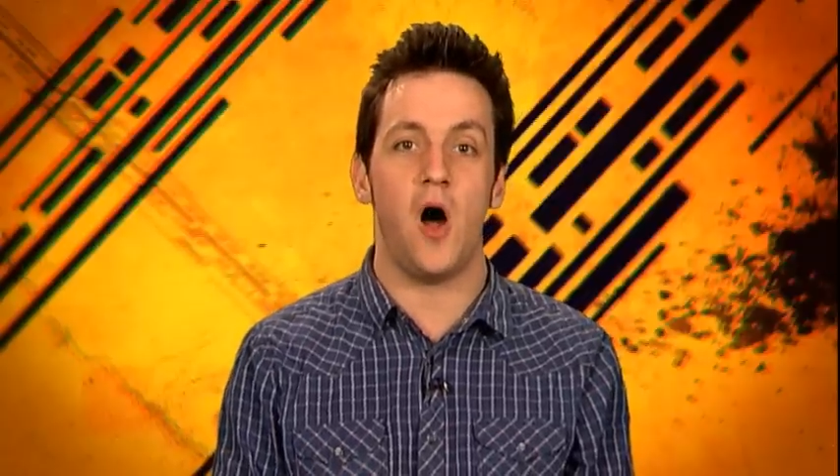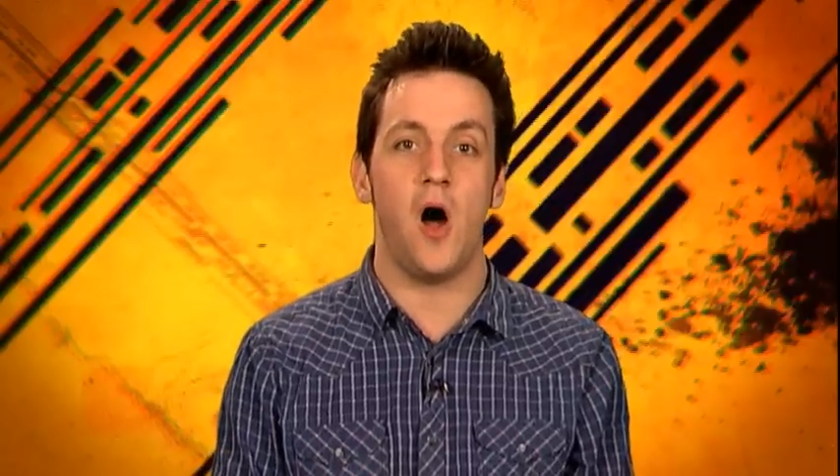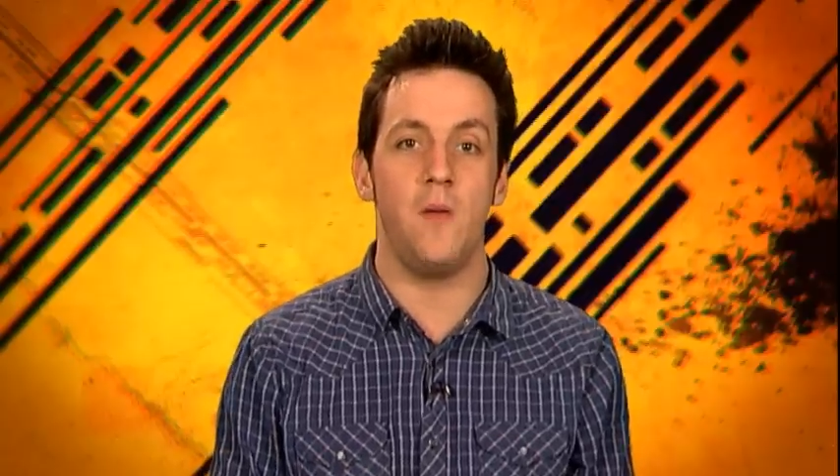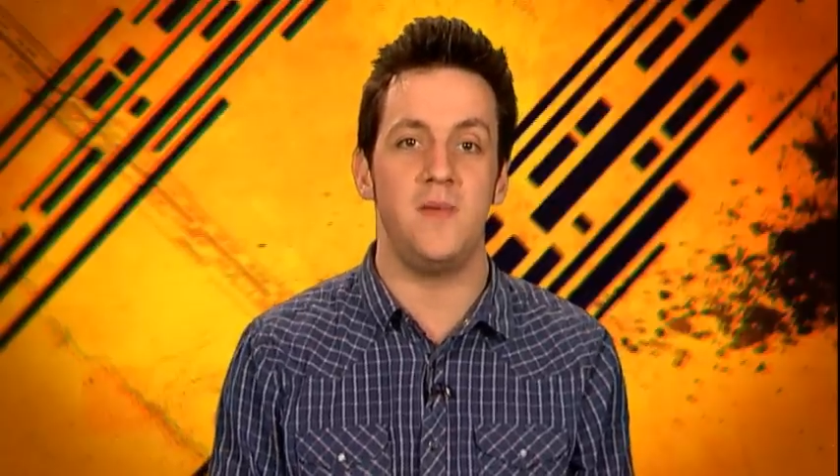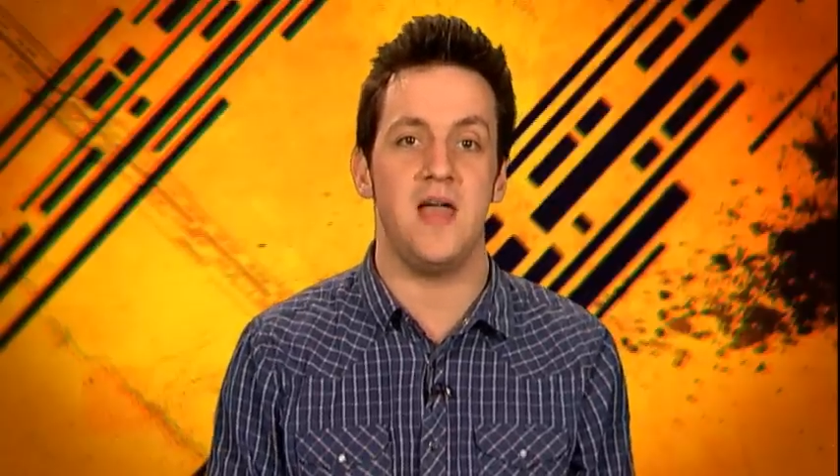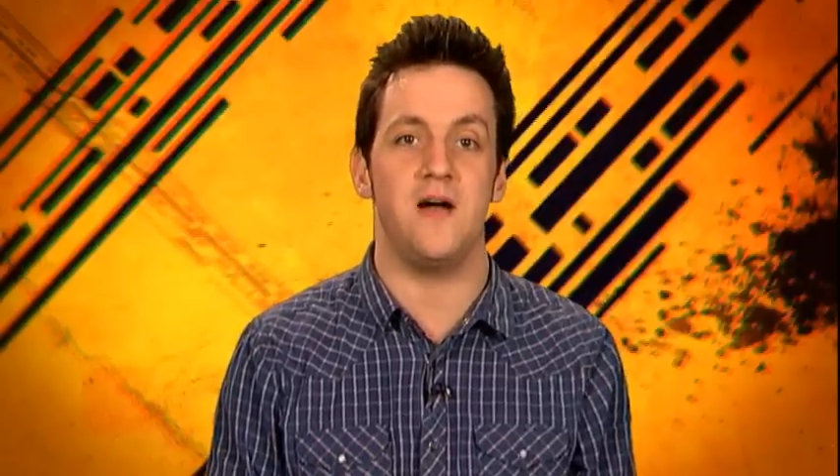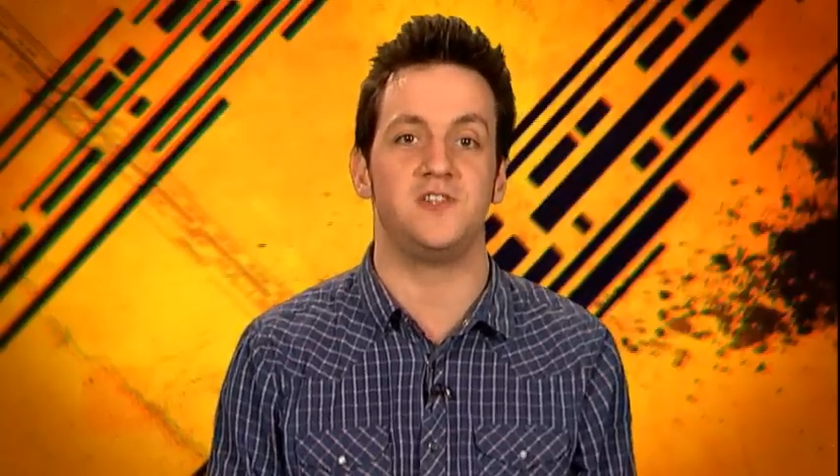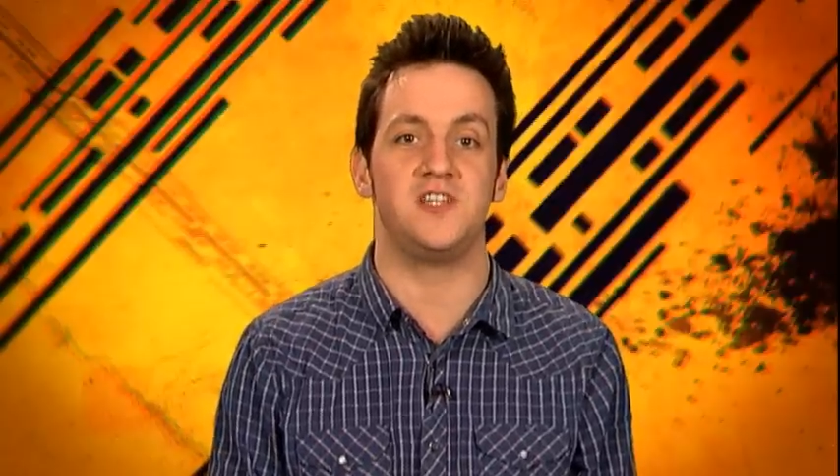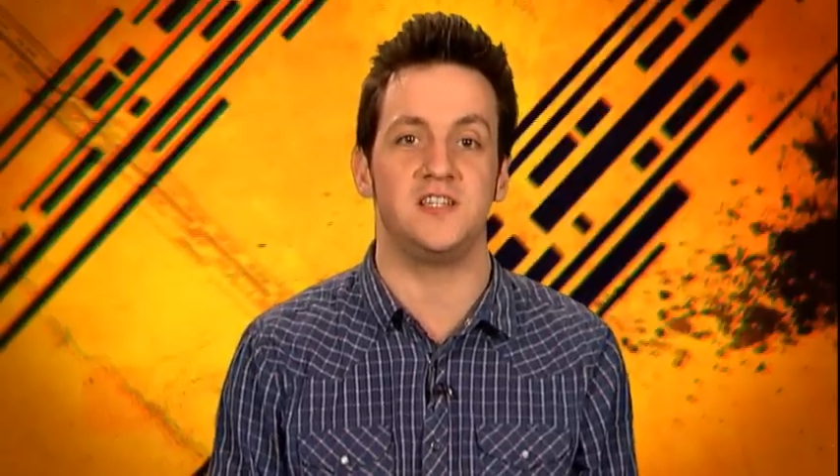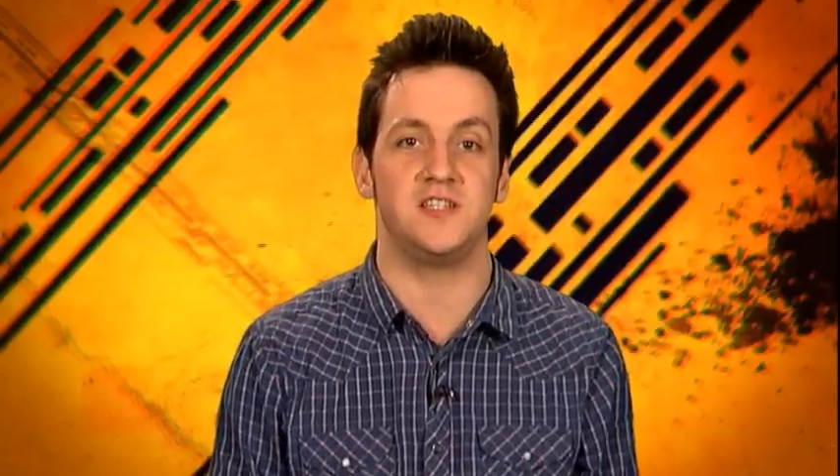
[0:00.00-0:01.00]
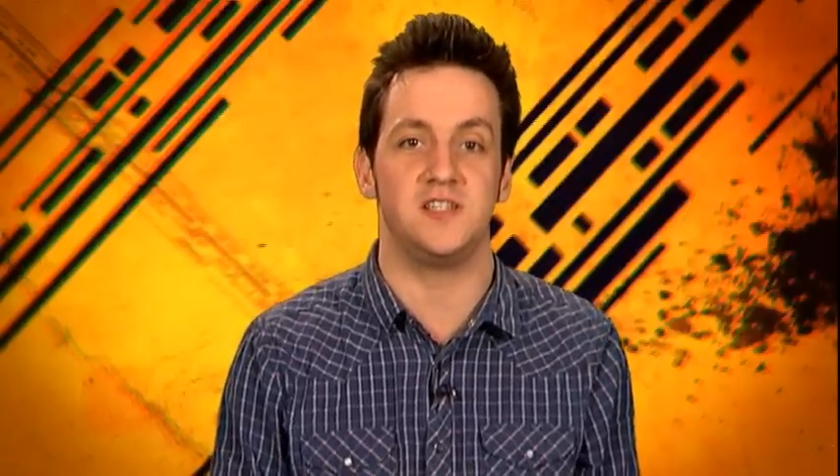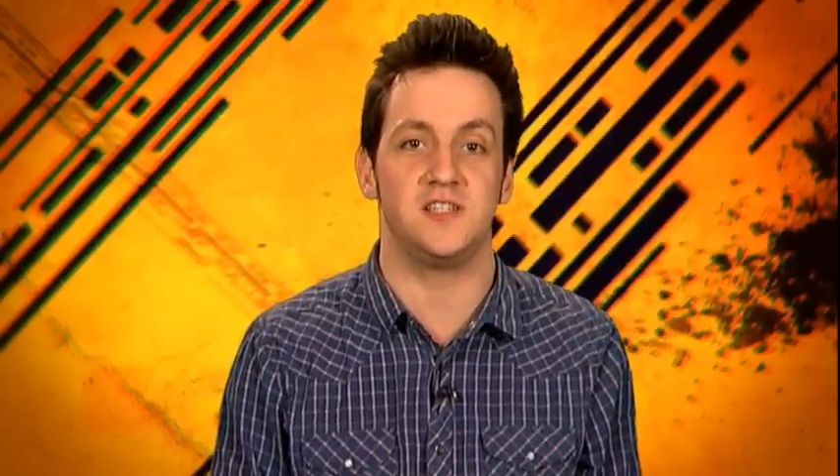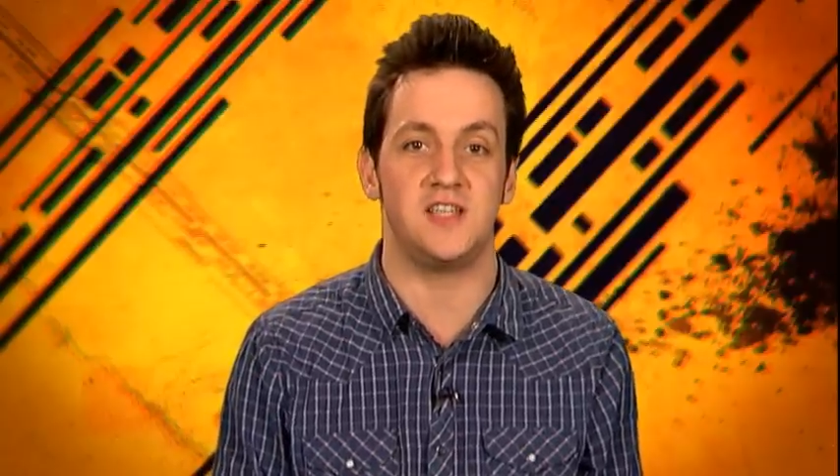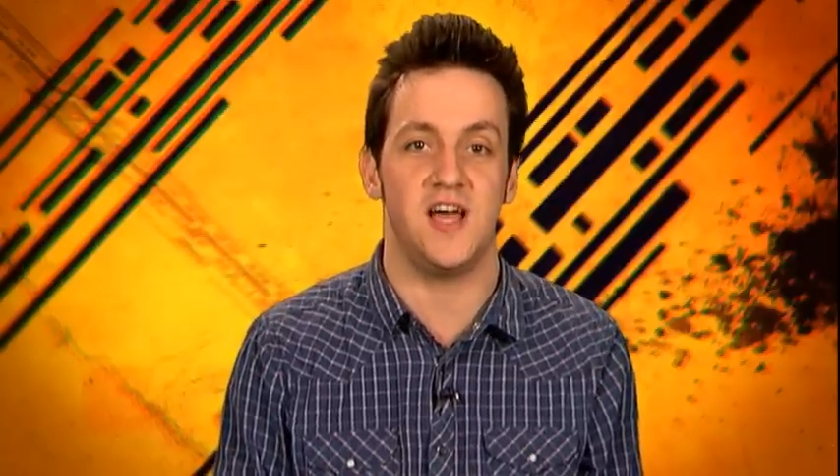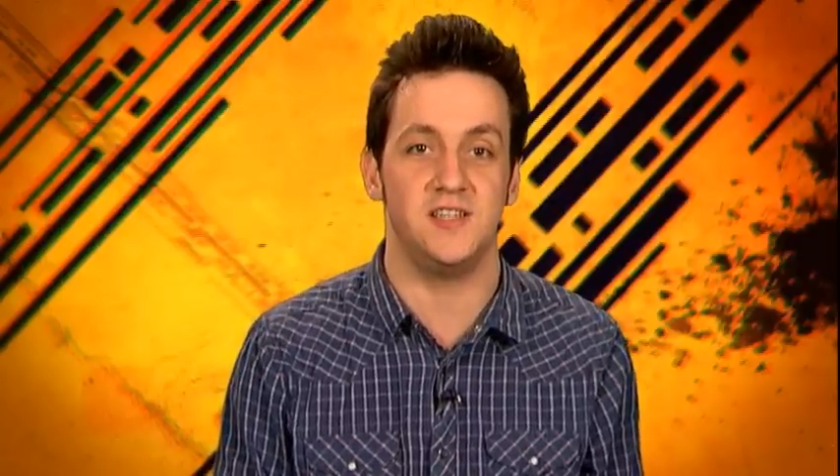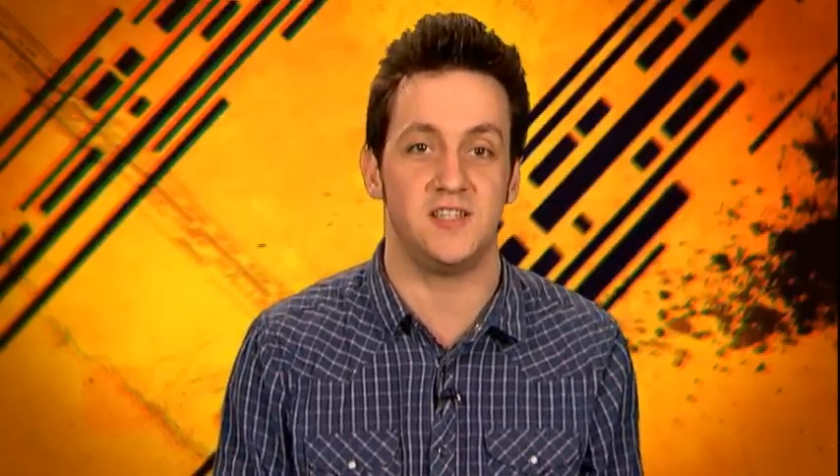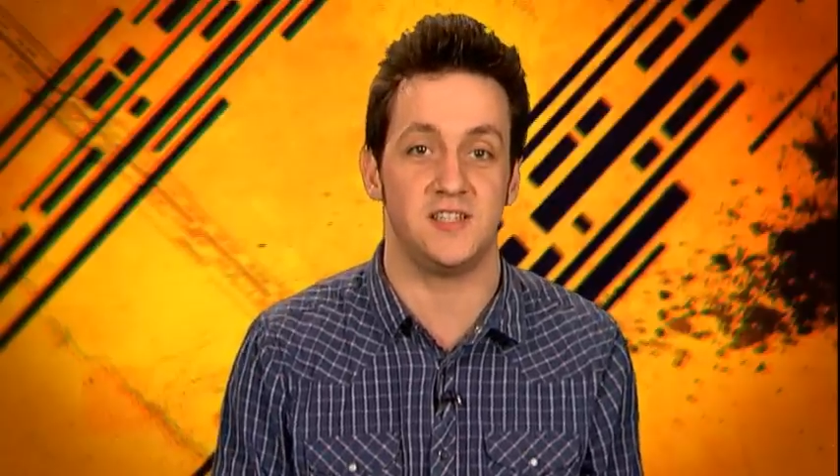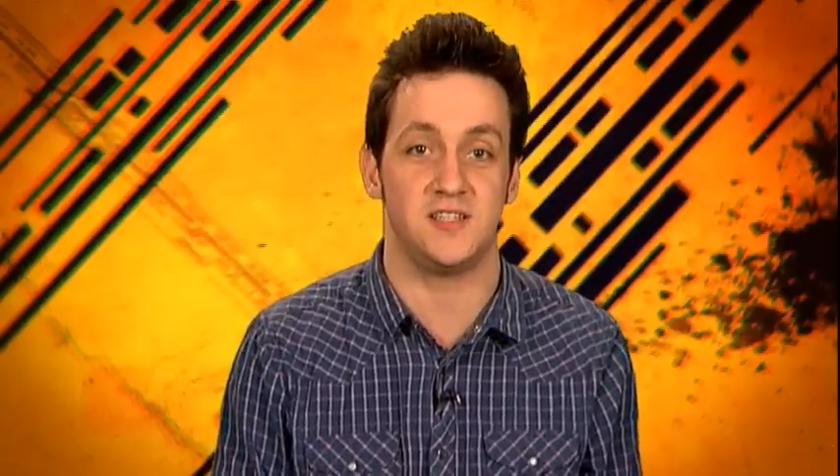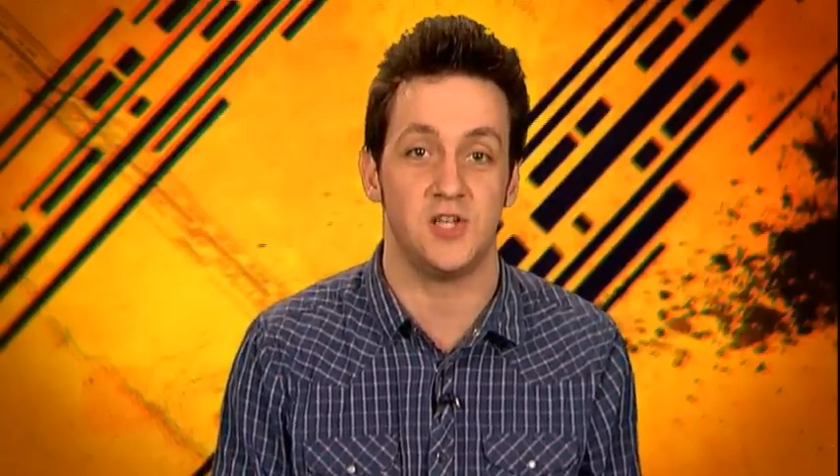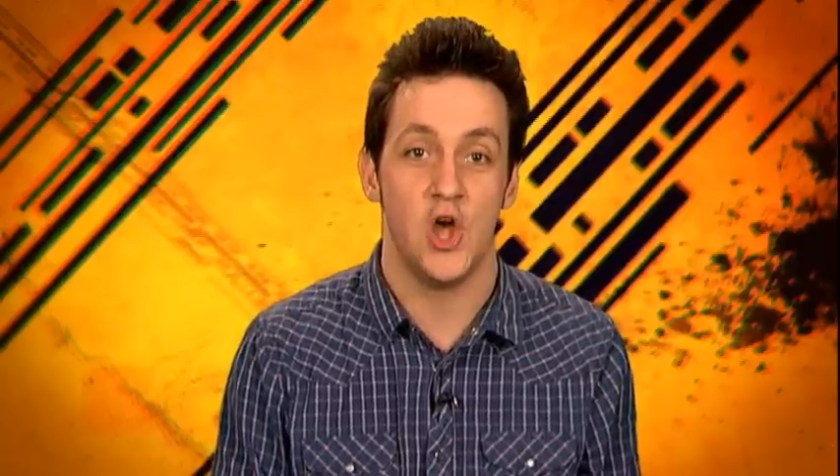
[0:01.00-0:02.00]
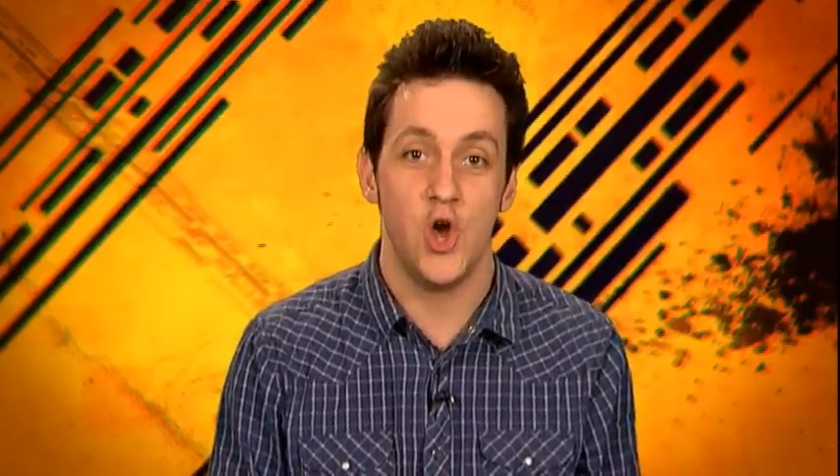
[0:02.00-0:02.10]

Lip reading: army of citizen scientists